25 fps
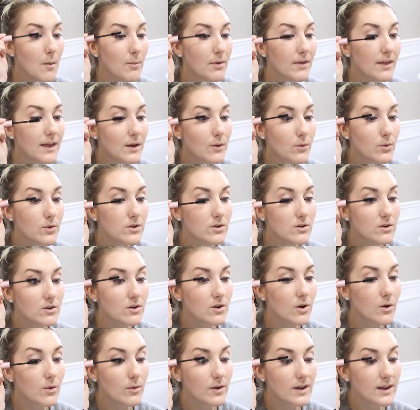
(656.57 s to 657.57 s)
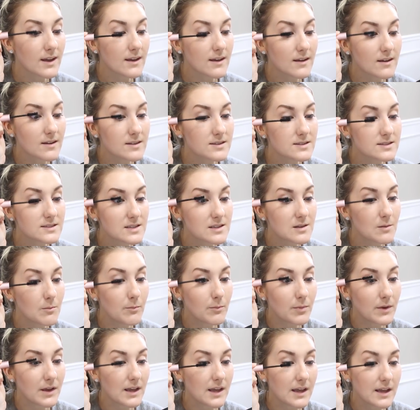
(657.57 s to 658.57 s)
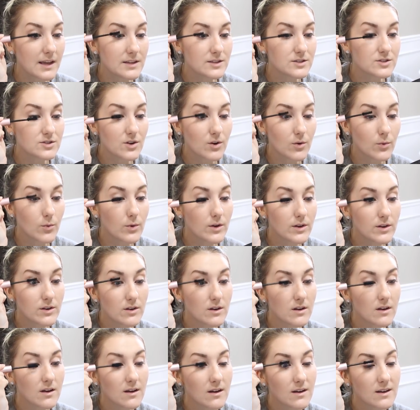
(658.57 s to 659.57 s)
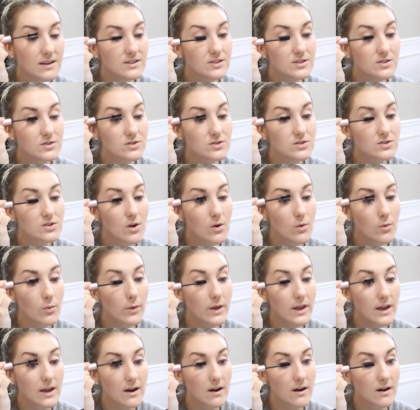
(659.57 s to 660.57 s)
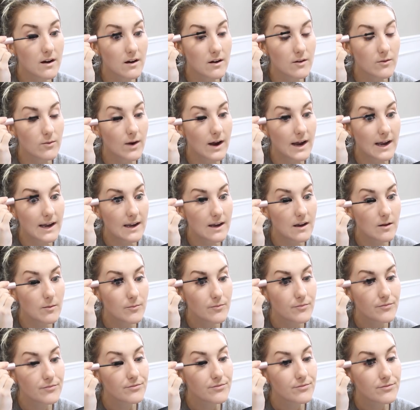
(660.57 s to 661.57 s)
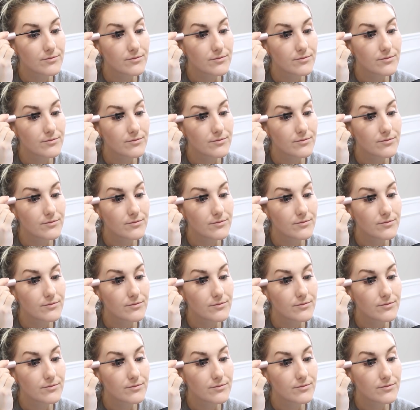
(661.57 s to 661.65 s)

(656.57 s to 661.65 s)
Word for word: But like when you're going to the beach or when, it's just so weird, right?